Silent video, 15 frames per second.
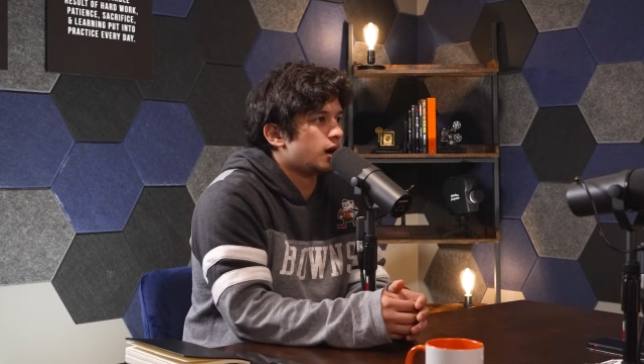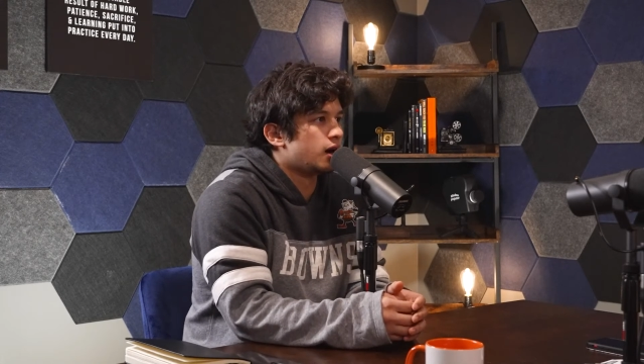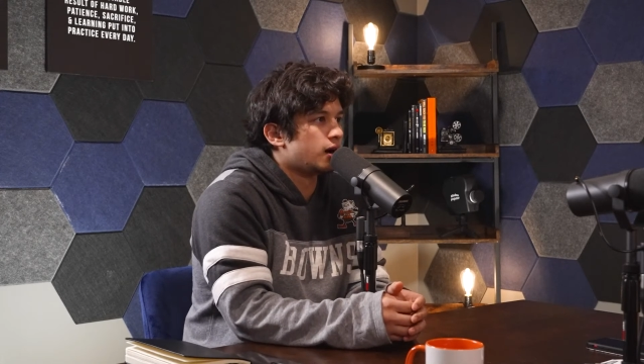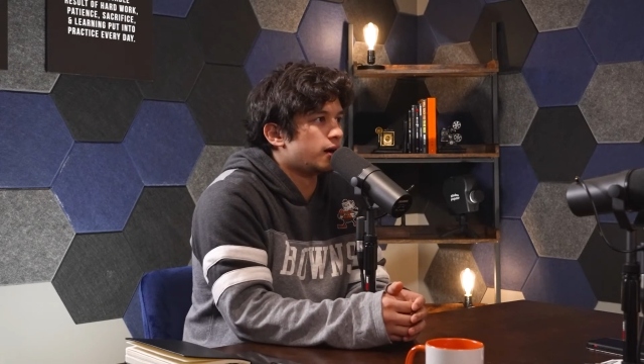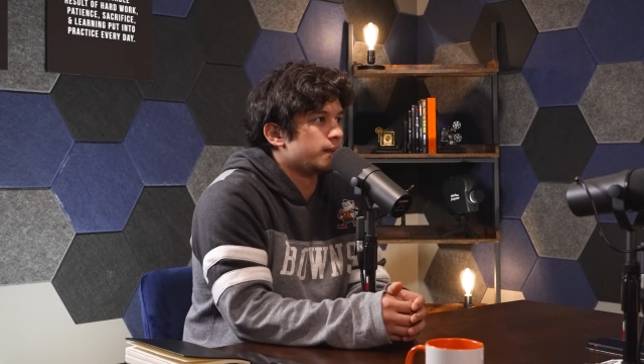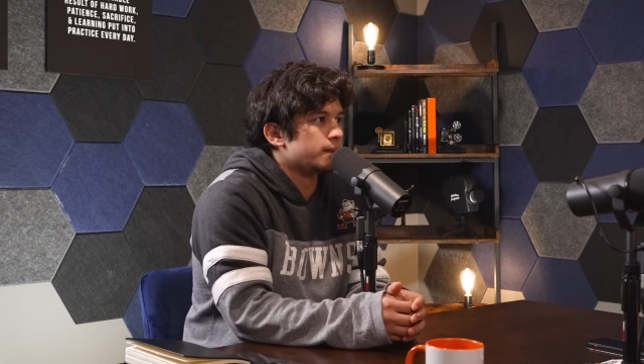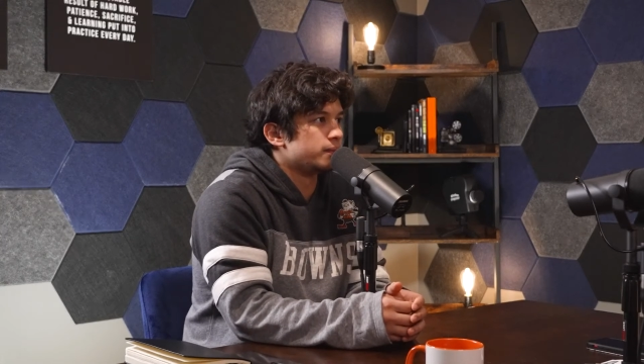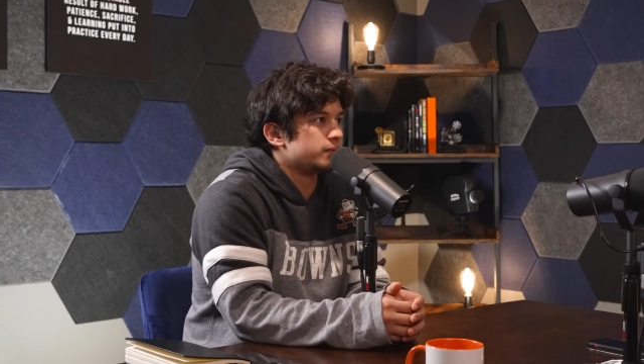
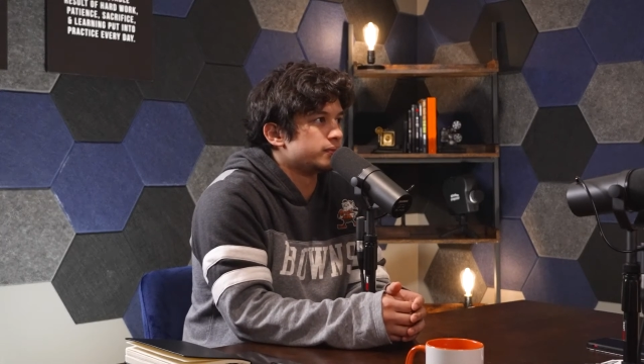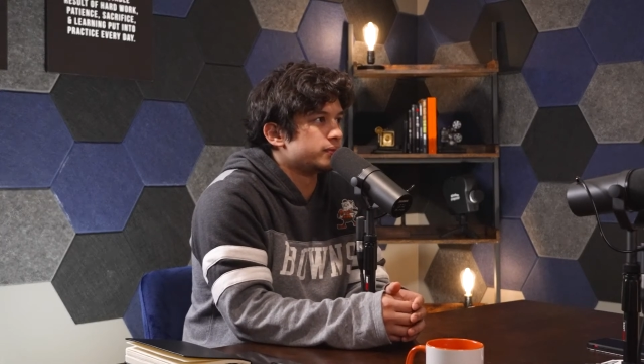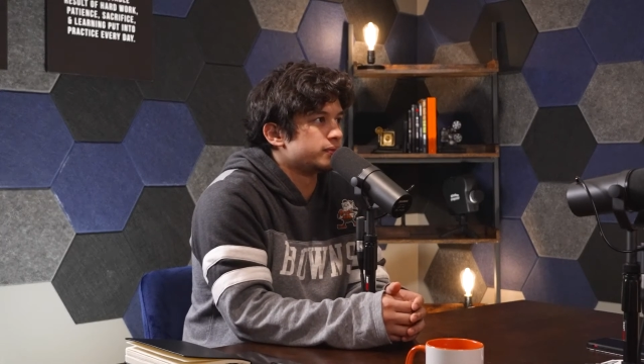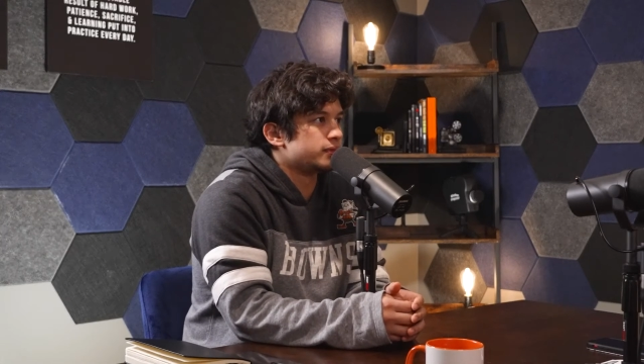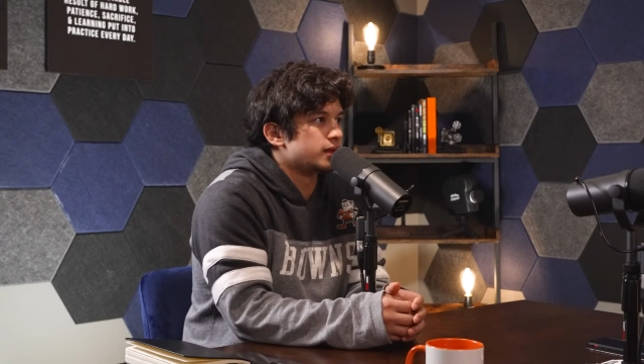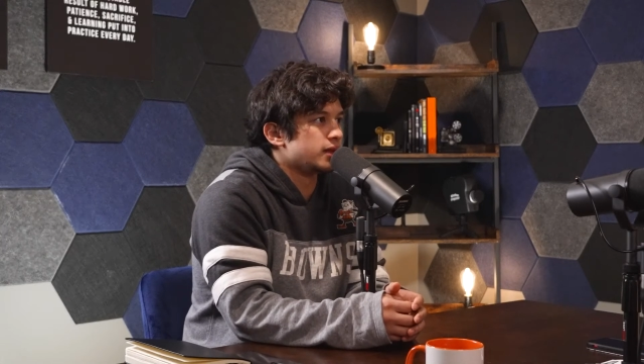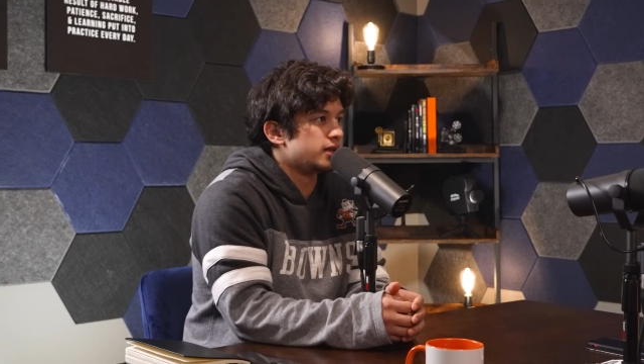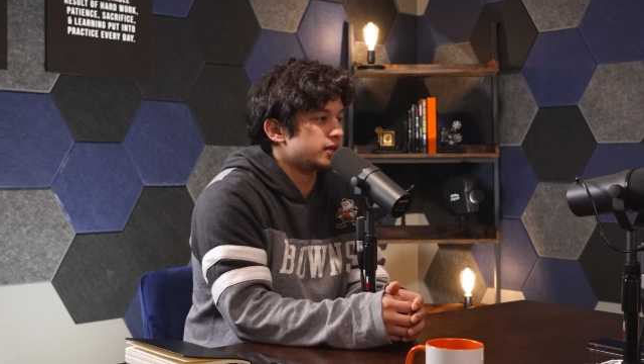And
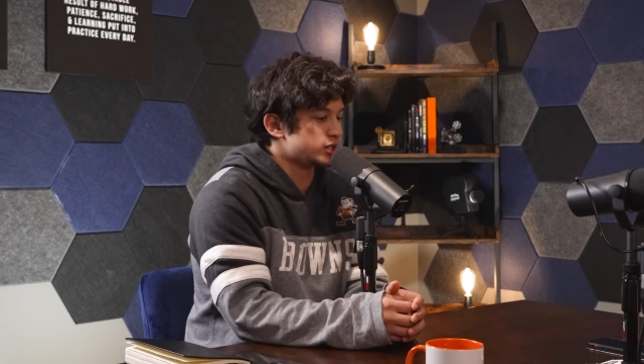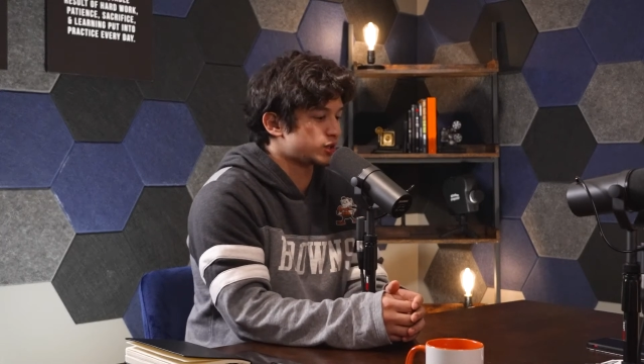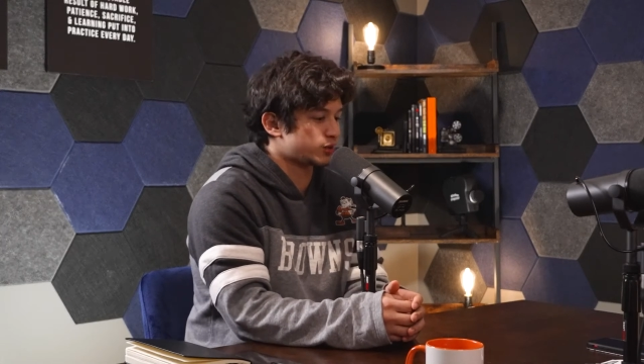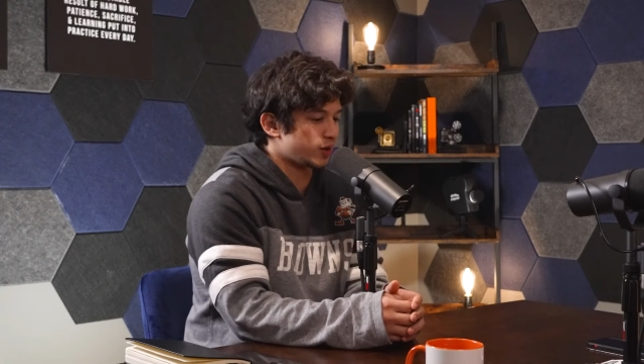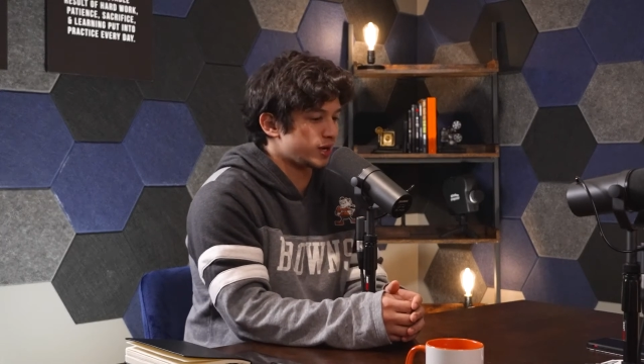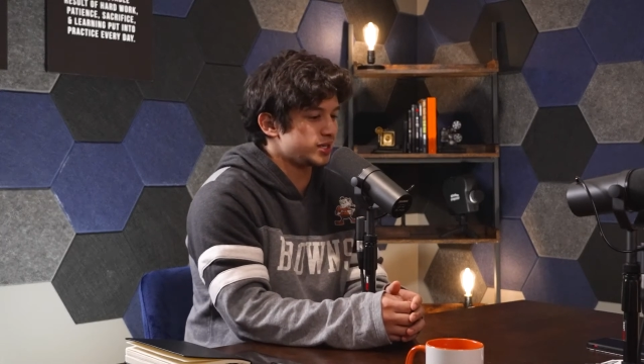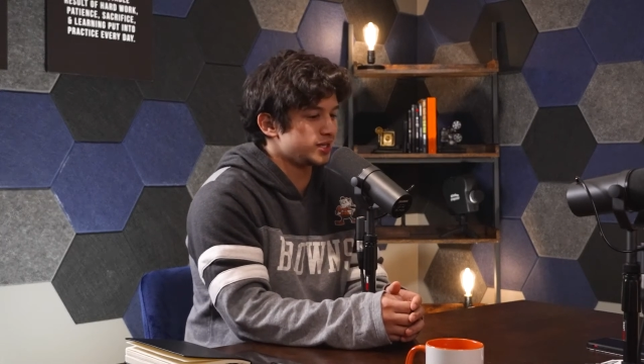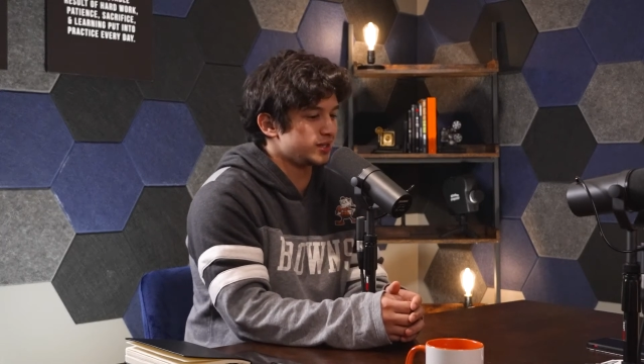it's
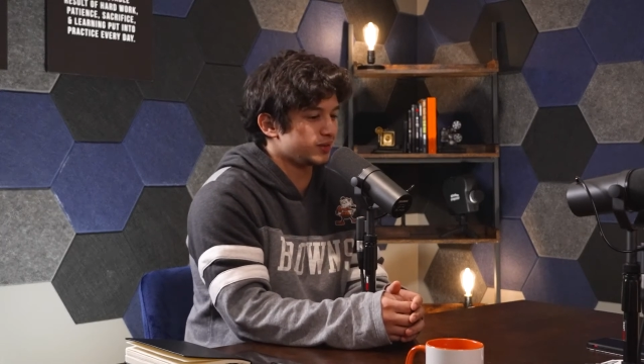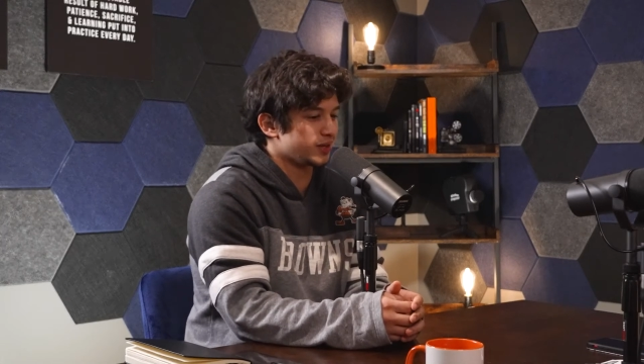crazy.